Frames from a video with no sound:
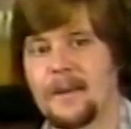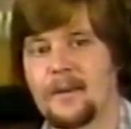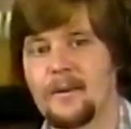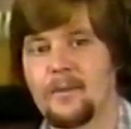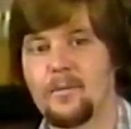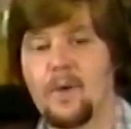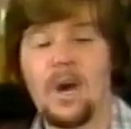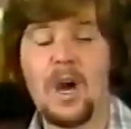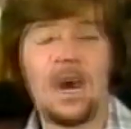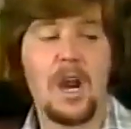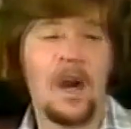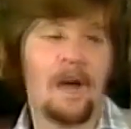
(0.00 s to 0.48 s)

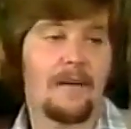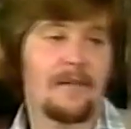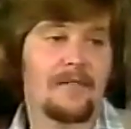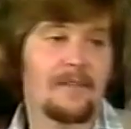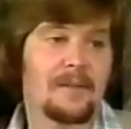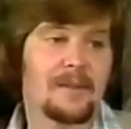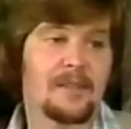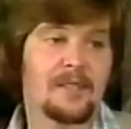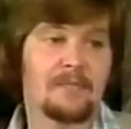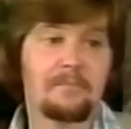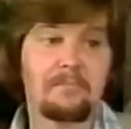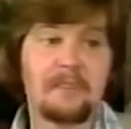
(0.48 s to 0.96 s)
One of
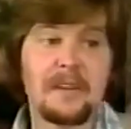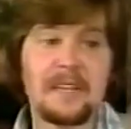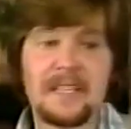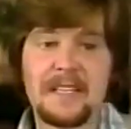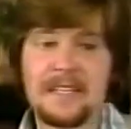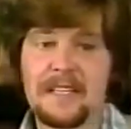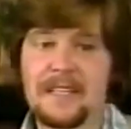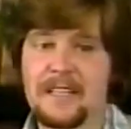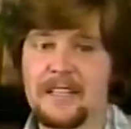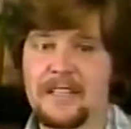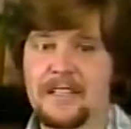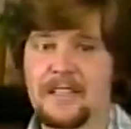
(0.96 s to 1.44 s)
them is
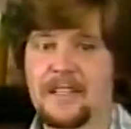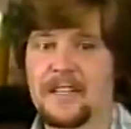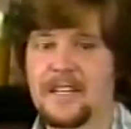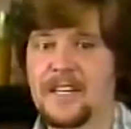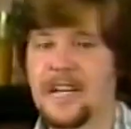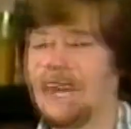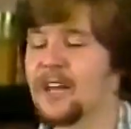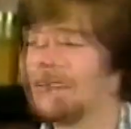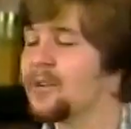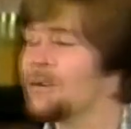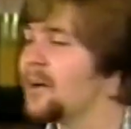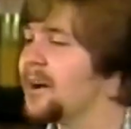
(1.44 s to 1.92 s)
busyness and
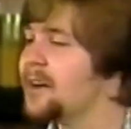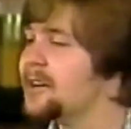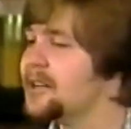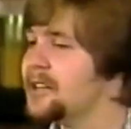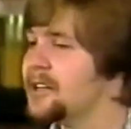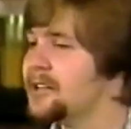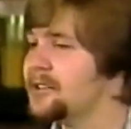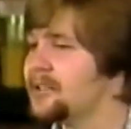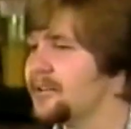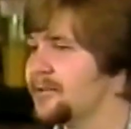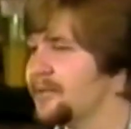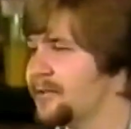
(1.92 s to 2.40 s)
the other one is
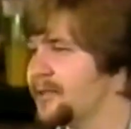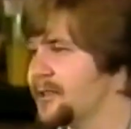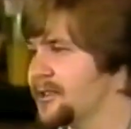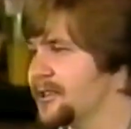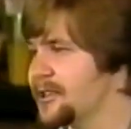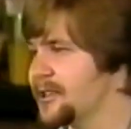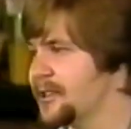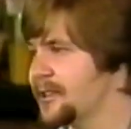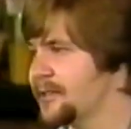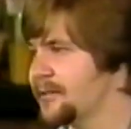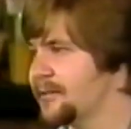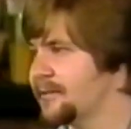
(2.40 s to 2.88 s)

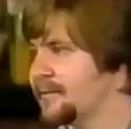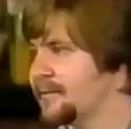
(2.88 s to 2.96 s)
introversion.